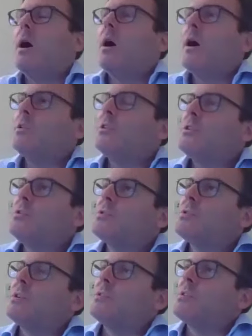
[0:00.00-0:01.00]
I'll use
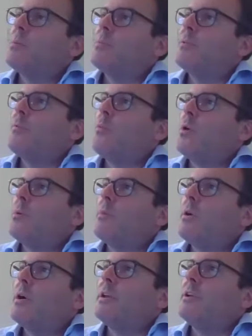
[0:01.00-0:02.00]
the example of one
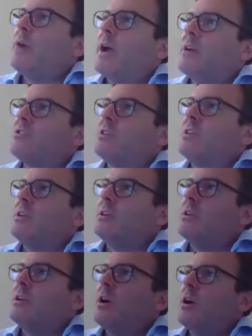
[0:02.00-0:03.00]
mine who
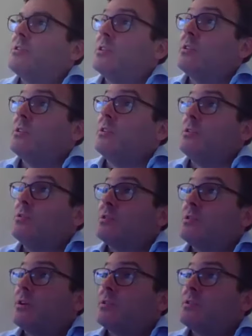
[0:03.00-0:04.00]
actually didn't
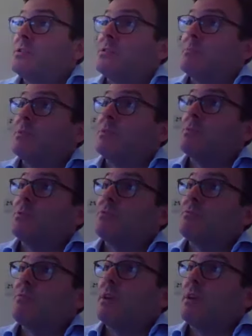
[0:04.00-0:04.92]
use our system because it wasn't